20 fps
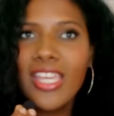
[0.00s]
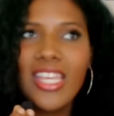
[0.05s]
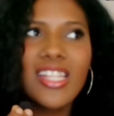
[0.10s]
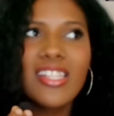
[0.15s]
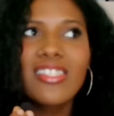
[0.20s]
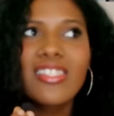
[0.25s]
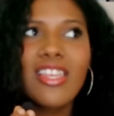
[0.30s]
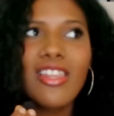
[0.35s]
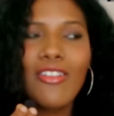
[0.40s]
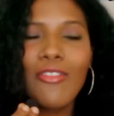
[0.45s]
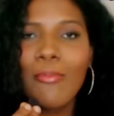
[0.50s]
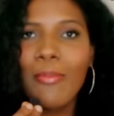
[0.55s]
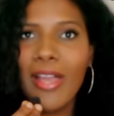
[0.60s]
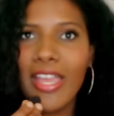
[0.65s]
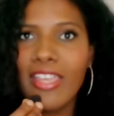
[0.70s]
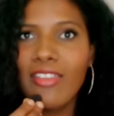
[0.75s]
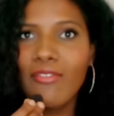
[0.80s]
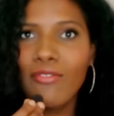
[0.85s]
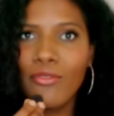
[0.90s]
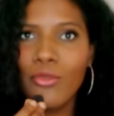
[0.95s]
instead of
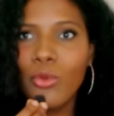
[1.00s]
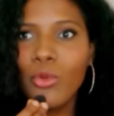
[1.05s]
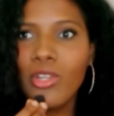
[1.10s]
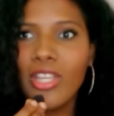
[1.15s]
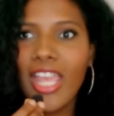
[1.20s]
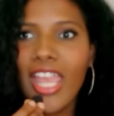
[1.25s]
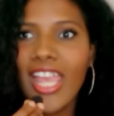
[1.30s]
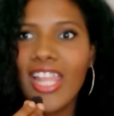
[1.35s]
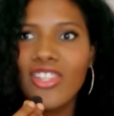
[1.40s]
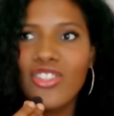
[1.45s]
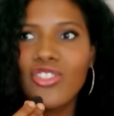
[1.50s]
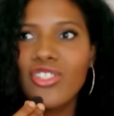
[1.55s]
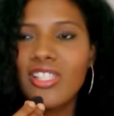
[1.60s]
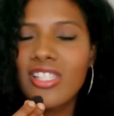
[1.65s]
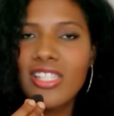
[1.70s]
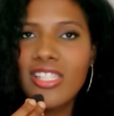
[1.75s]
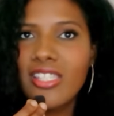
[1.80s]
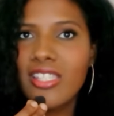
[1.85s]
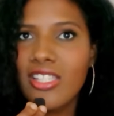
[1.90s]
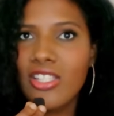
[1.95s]
buying food, and just
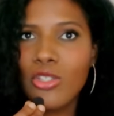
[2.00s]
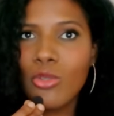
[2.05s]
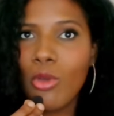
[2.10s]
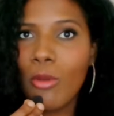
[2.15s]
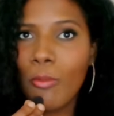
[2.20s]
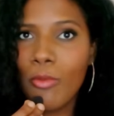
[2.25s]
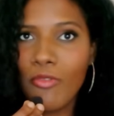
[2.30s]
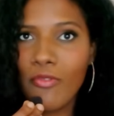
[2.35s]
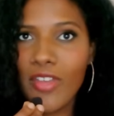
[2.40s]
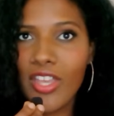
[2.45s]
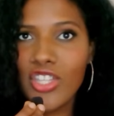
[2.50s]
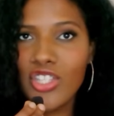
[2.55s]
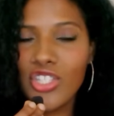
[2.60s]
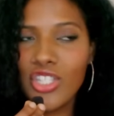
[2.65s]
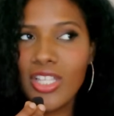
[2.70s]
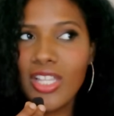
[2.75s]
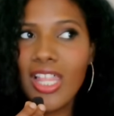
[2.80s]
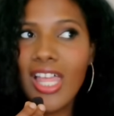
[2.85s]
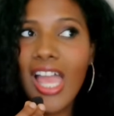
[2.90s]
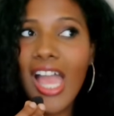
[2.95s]
listen to a
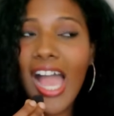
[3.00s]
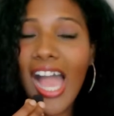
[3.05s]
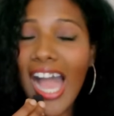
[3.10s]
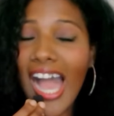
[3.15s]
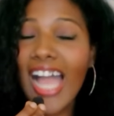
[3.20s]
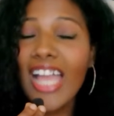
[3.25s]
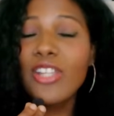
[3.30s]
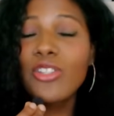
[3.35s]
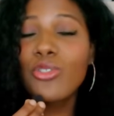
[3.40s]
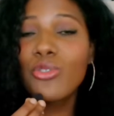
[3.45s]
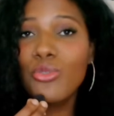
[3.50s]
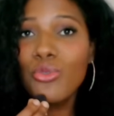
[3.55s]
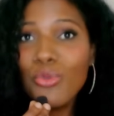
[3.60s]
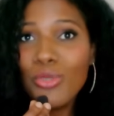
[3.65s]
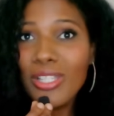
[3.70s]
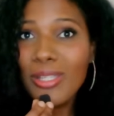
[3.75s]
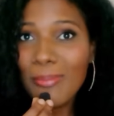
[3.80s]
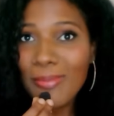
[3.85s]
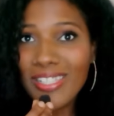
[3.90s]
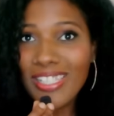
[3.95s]
professional, I
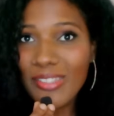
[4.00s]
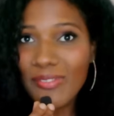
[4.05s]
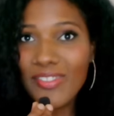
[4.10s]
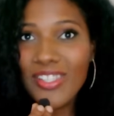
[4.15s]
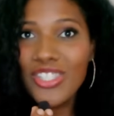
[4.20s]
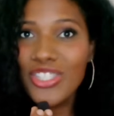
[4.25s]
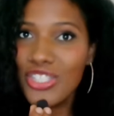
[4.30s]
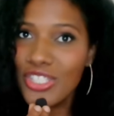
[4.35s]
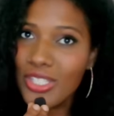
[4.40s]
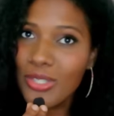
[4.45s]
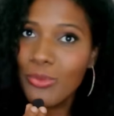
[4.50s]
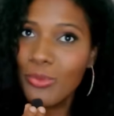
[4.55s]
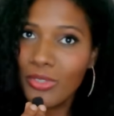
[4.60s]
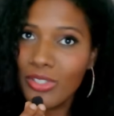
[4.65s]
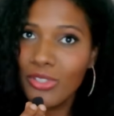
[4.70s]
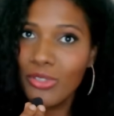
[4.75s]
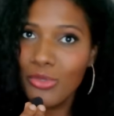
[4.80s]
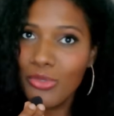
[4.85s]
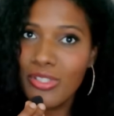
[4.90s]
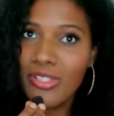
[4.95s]
truly believe that she
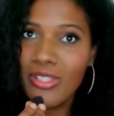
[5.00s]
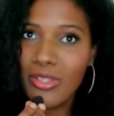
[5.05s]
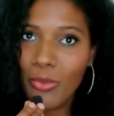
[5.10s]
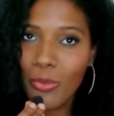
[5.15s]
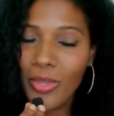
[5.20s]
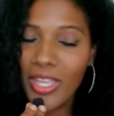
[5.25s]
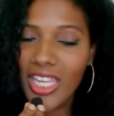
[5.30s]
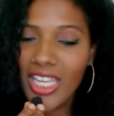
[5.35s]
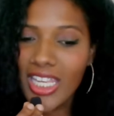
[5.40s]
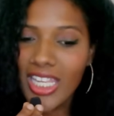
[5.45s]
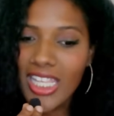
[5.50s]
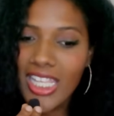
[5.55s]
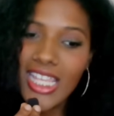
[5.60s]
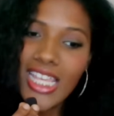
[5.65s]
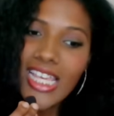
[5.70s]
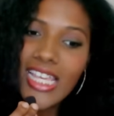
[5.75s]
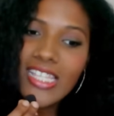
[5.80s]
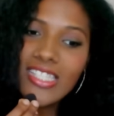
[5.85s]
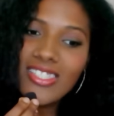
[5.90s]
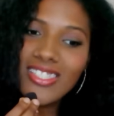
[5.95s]
will lose the weight.
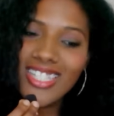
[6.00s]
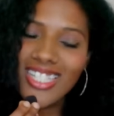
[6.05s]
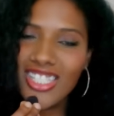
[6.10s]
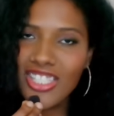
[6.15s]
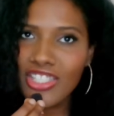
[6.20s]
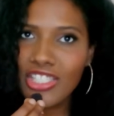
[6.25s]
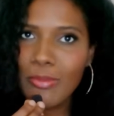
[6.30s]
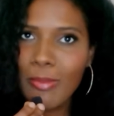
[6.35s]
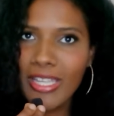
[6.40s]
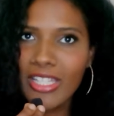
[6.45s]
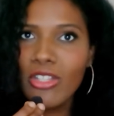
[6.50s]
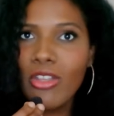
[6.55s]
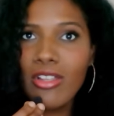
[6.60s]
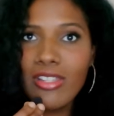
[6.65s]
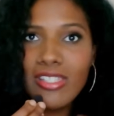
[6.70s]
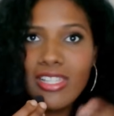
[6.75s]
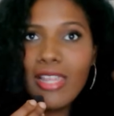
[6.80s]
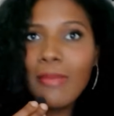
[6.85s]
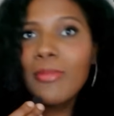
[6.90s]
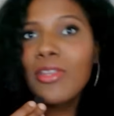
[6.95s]
So that's just my
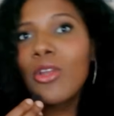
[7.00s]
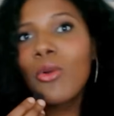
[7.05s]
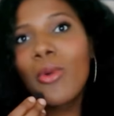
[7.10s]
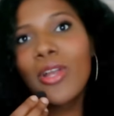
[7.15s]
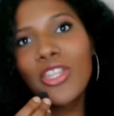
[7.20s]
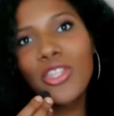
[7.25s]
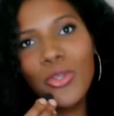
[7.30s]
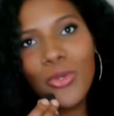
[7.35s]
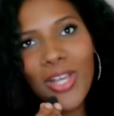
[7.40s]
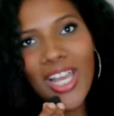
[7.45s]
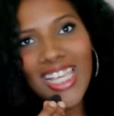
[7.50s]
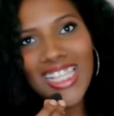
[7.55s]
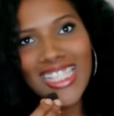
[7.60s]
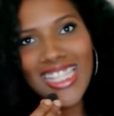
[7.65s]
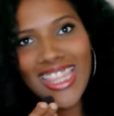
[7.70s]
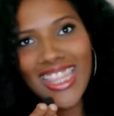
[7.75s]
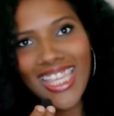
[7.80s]
thoughts. Let me know what you guys